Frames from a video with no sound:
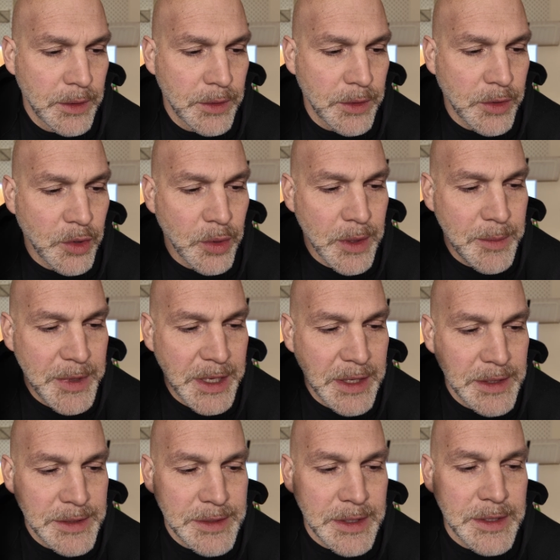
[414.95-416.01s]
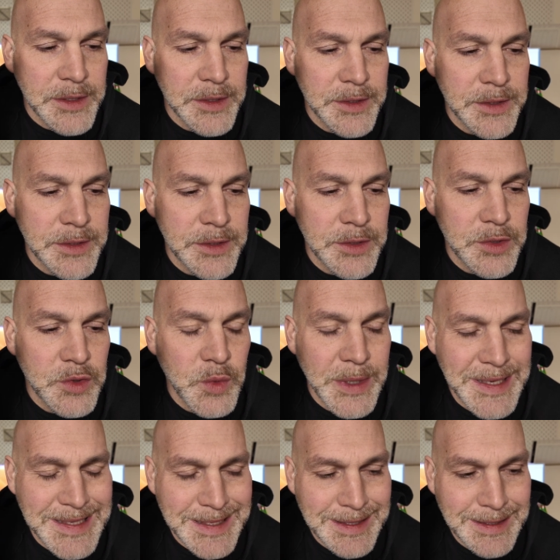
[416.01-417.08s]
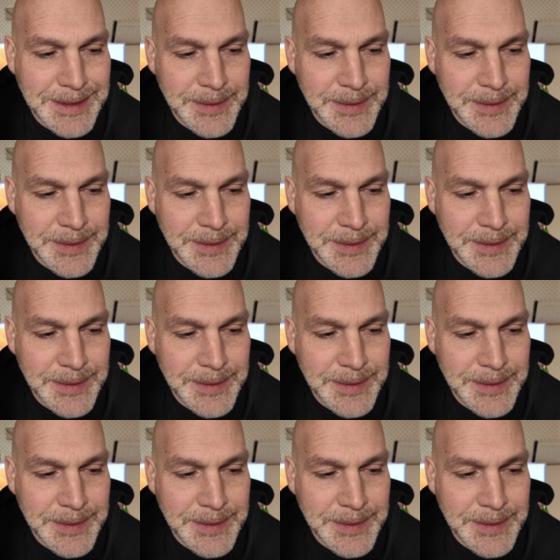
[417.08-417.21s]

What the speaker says: The creaminess is sweet.